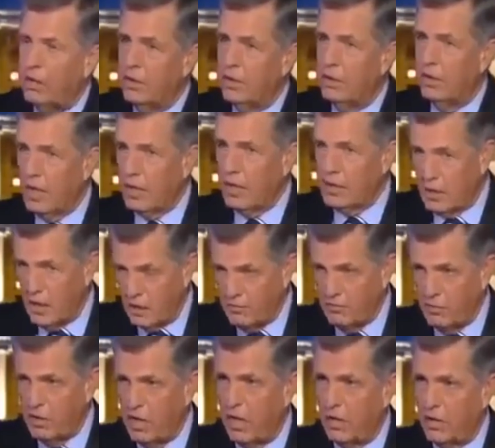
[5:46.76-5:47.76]
And that kind of
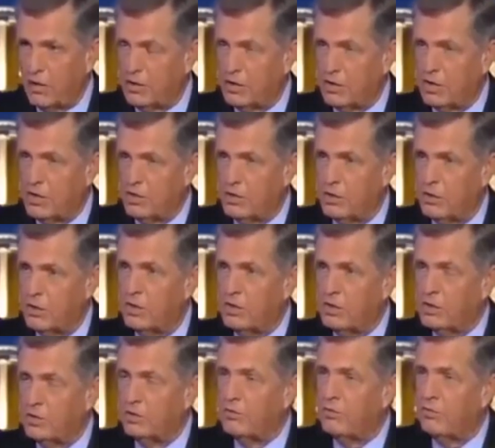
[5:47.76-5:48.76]
analysis
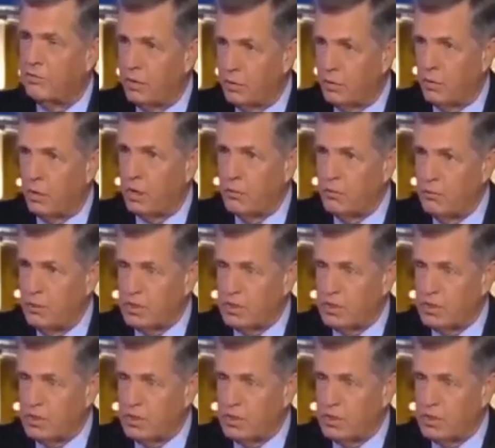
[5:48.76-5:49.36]
is frequently